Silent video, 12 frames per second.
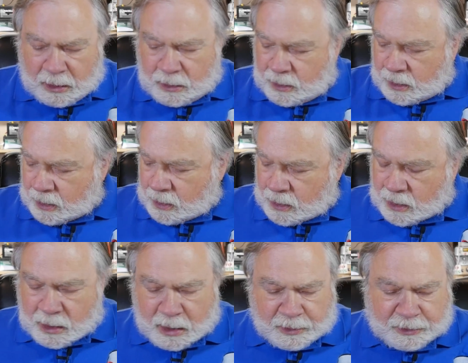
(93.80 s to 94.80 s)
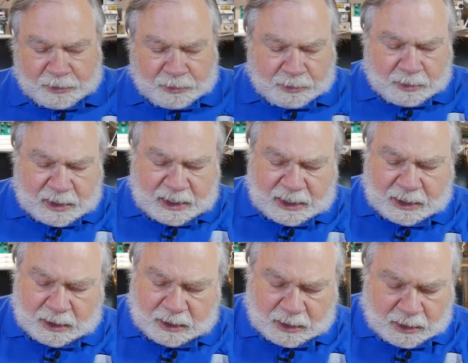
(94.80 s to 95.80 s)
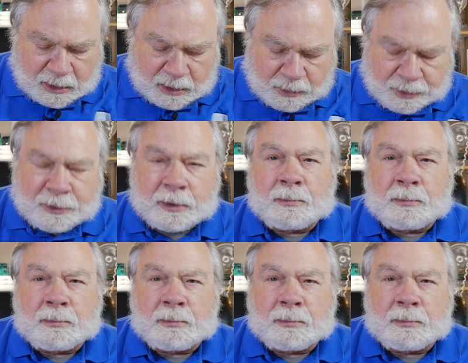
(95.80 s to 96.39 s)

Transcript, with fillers: There are three, well there